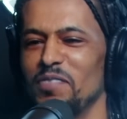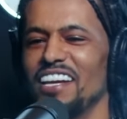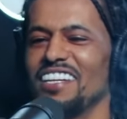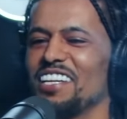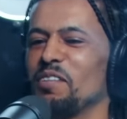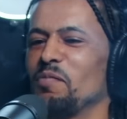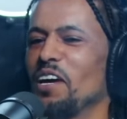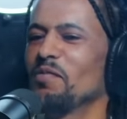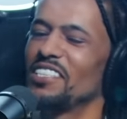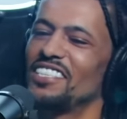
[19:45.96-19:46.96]
that nigga,
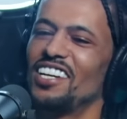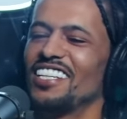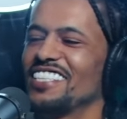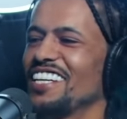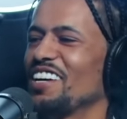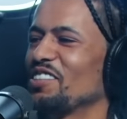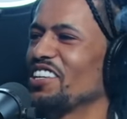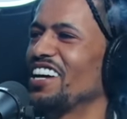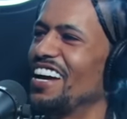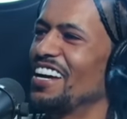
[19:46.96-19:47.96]
man. I'm just trying to stay out the
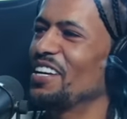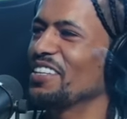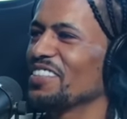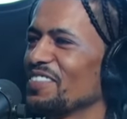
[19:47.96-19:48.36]
eye.